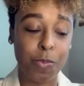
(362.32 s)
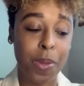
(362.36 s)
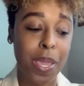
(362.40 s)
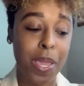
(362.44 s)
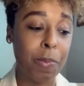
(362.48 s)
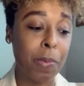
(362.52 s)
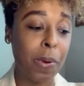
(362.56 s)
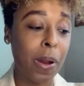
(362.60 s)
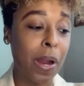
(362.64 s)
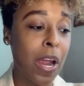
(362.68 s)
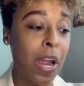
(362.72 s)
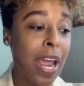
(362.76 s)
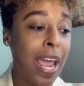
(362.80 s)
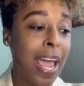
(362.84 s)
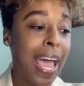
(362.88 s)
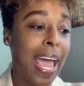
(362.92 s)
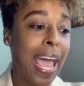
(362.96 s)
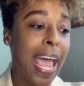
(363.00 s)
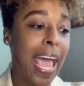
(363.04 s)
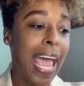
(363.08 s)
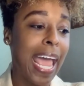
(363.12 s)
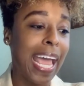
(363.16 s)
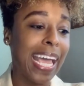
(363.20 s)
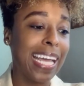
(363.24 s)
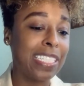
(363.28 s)
paper.
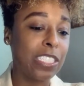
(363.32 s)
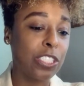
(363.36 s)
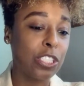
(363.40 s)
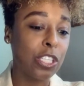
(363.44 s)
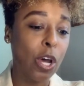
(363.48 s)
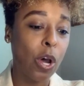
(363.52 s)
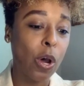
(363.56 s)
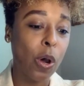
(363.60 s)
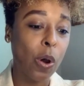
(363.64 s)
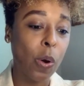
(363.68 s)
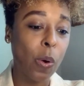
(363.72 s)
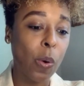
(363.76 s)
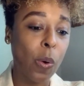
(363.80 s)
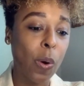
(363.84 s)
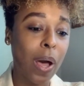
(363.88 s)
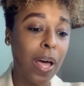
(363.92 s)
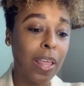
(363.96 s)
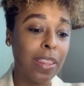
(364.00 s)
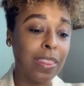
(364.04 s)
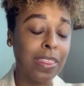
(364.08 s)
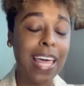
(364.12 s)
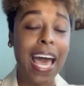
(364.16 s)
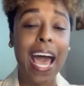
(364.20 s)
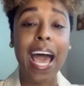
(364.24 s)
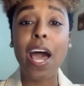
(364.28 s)
And so
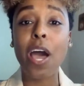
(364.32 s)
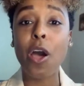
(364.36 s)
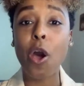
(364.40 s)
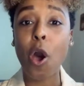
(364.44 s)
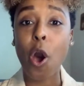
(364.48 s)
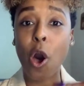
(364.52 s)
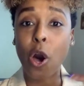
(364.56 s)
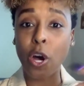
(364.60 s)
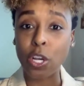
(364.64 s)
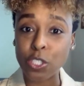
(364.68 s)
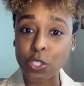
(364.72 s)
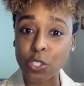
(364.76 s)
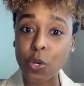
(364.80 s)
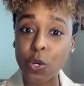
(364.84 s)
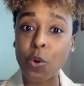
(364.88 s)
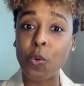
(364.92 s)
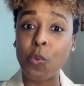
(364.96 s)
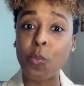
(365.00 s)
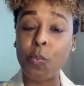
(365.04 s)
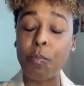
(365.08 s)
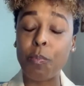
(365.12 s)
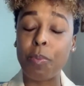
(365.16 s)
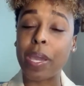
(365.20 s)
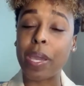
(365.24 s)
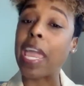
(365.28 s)
that
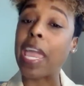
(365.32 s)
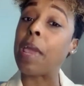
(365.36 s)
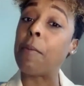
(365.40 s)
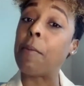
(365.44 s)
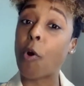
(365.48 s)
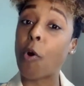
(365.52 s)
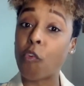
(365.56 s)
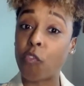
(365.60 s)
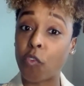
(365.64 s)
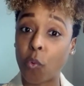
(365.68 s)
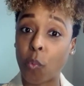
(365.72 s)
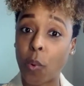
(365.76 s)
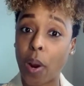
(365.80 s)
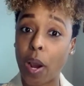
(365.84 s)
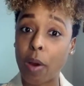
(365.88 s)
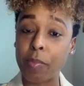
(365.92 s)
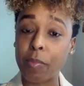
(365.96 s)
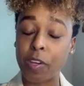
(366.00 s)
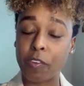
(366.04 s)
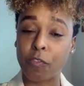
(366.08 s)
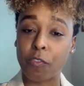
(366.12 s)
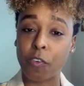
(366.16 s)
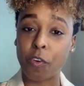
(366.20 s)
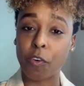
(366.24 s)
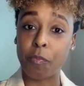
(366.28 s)
also became
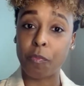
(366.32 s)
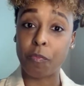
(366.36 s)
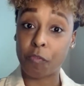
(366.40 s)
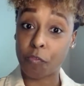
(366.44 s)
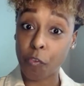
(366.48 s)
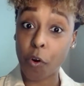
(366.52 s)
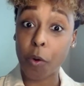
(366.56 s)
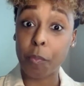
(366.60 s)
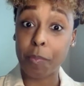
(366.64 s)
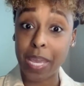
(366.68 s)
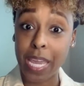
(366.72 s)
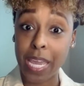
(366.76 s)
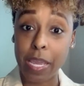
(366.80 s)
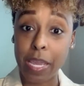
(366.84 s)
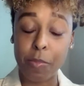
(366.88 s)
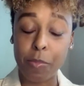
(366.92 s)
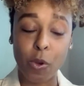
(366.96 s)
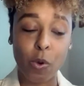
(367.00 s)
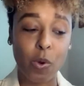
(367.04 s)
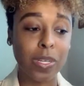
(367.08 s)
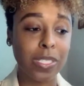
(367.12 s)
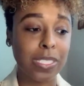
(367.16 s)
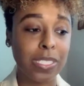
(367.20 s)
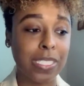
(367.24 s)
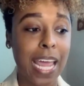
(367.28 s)
overwhelming for me
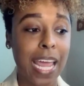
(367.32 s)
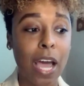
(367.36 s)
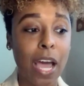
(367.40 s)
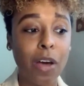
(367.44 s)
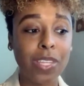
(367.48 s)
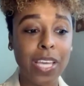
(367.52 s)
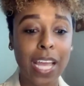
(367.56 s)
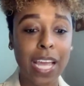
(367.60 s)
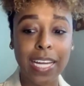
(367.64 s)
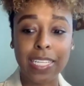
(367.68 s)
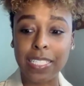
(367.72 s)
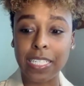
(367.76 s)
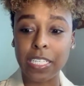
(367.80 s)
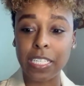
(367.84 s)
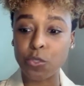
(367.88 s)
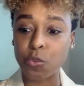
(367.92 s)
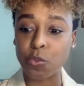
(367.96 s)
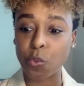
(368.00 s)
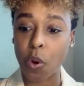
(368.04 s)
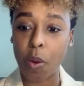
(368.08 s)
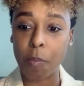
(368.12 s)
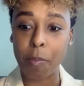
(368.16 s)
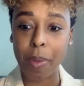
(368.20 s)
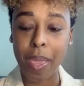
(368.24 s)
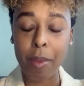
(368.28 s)
because now the ideas
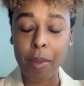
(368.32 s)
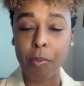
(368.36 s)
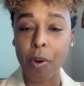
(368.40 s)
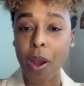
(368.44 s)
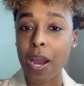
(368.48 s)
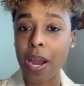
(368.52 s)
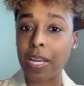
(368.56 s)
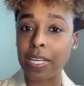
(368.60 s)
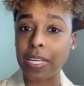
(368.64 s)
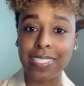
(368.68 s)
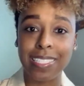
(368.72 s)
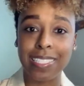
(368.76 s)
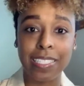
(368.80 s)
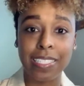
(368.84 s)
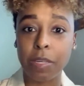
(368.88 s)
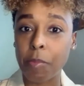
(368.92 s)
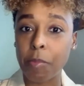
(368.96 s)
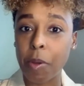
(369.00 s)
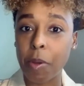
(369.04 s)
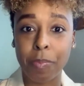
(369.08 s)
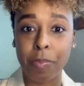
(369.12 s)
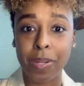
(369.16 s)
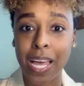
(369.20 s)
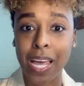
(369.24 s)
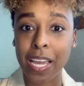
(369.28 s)
were on paper. I could see them
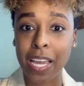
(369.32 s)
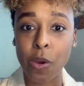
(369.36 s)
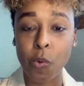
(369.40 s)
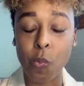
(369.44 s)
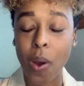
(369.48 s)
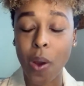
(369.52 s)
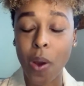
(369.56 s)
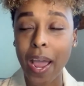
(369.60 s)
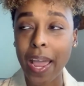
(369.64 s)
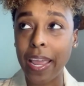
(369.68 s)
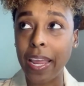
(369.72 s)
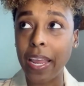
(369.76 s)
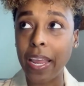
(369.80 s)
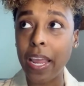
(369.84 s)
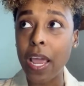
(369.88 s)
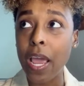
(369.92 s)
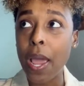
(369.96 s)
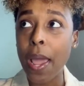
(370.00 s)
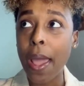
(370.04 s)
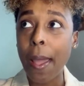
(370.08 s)
in black and white.